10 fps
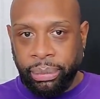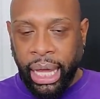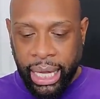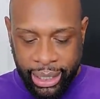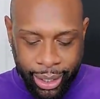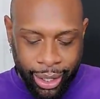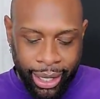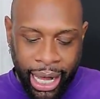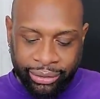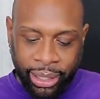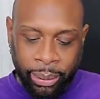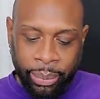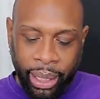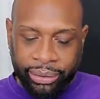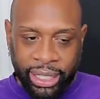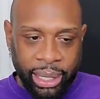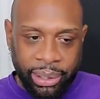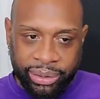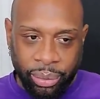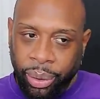And uh, I tell people all the
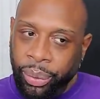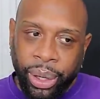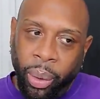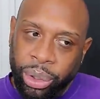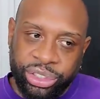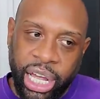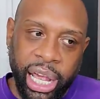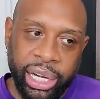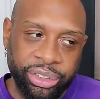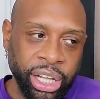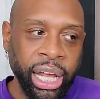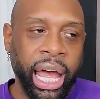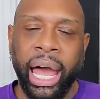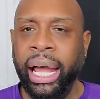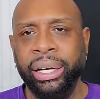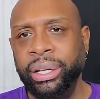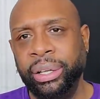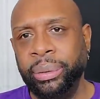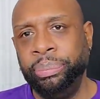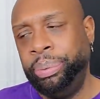time, they say, well, well, I wish I had, I had
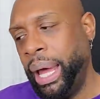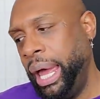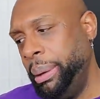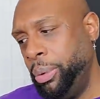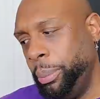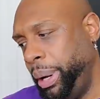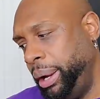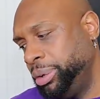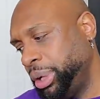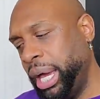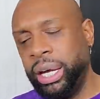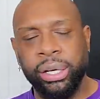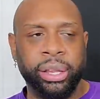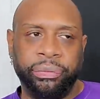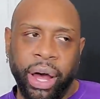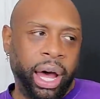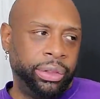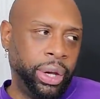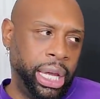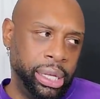another, I had more parents, I had another
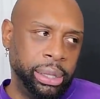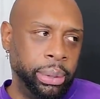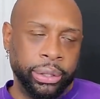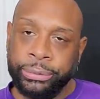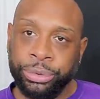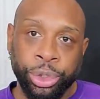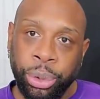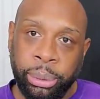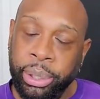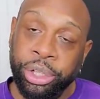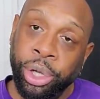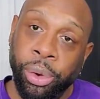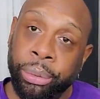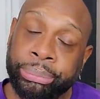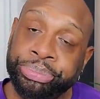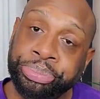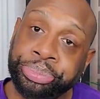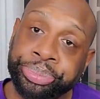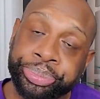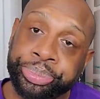father, I had another mother. You wouldn't have been you.
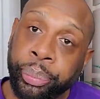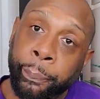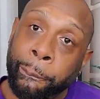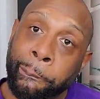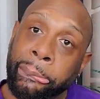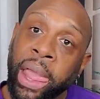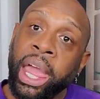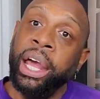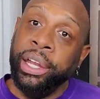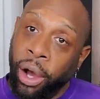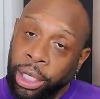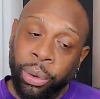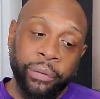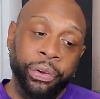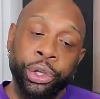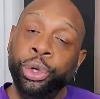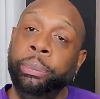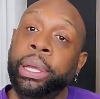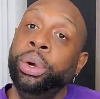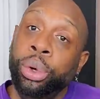The only way for you
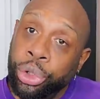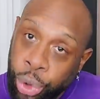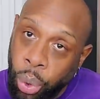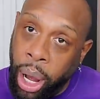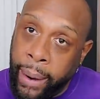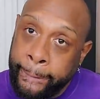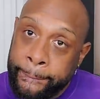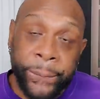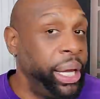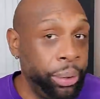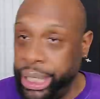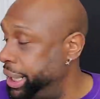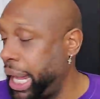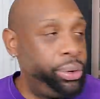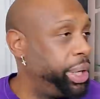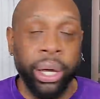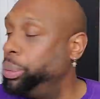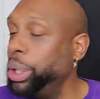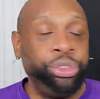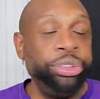to be who you are, period. I don't care
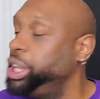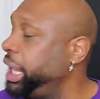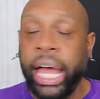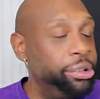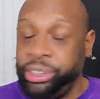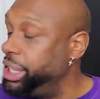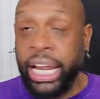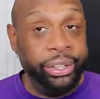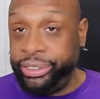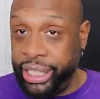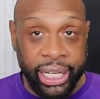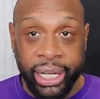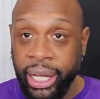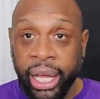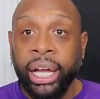what you say, how you say it, how you say it.